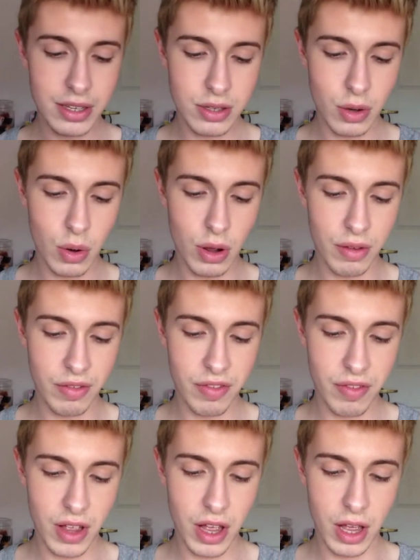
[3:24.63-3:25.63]
sort
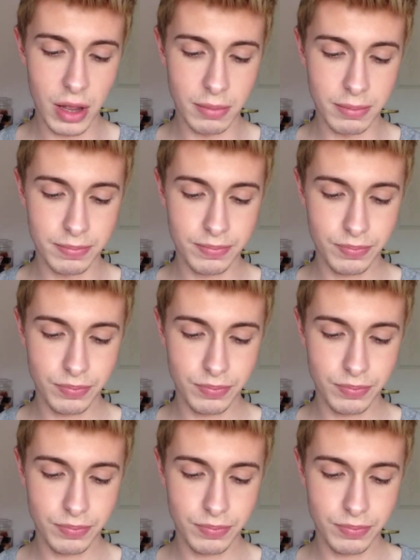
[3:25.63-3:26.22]
of